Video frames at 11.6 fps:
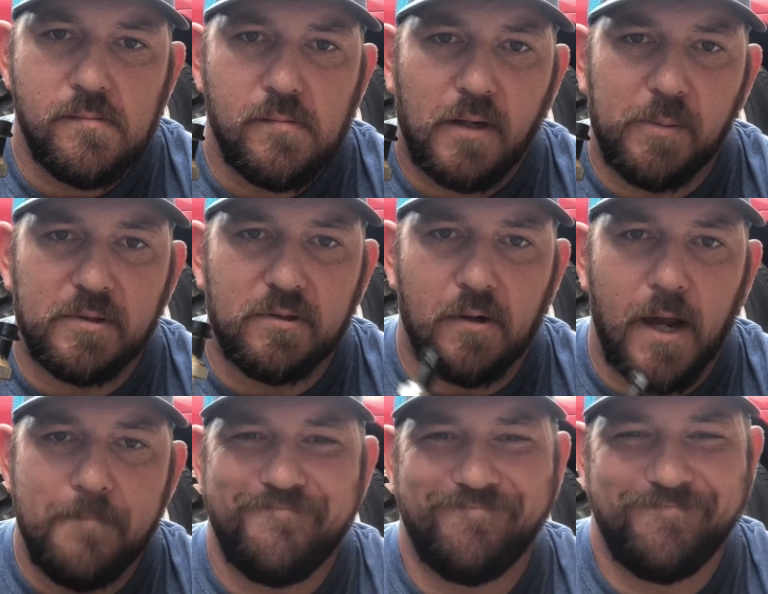keep the soul guy.
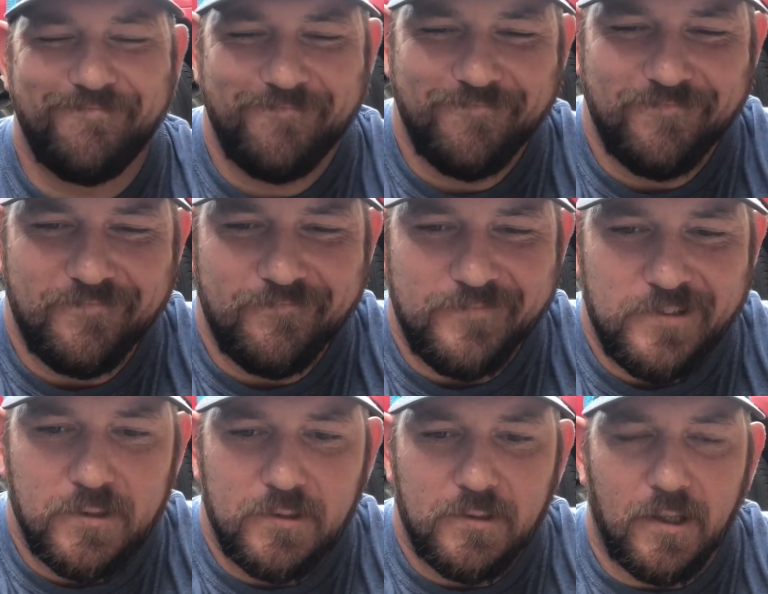
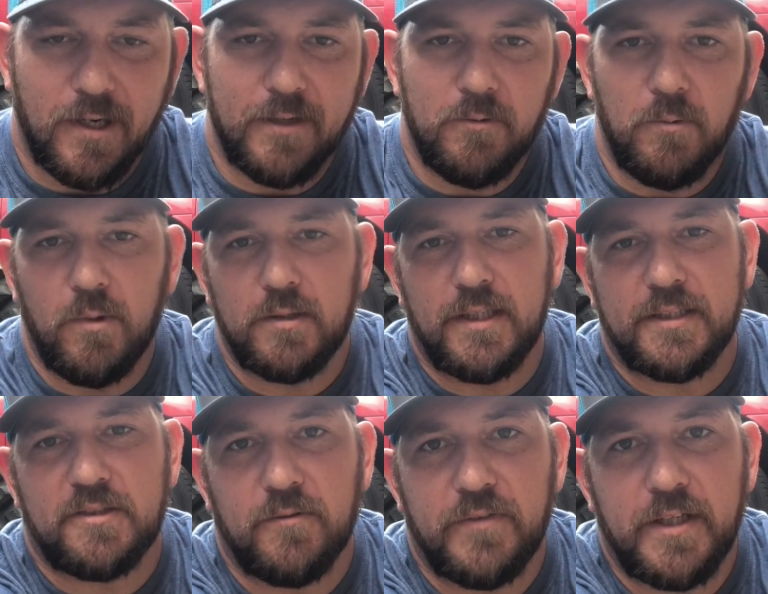All right, one last
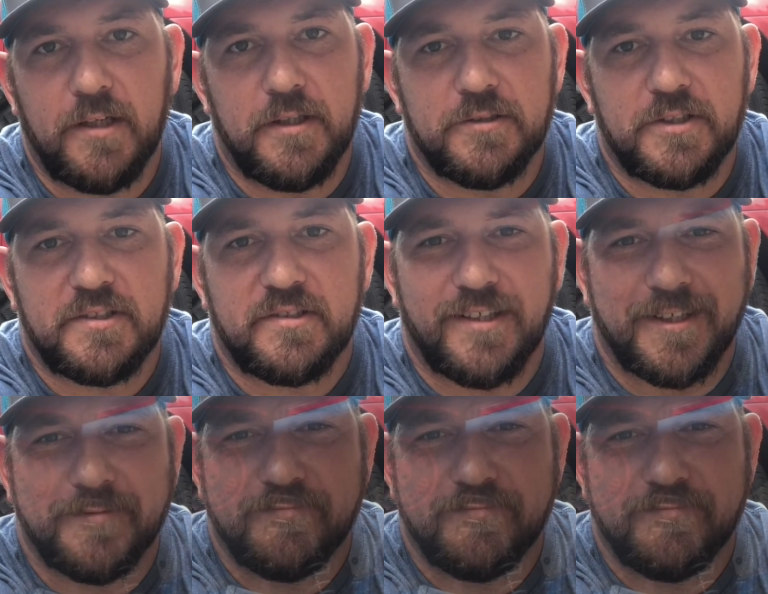little video here in just a second.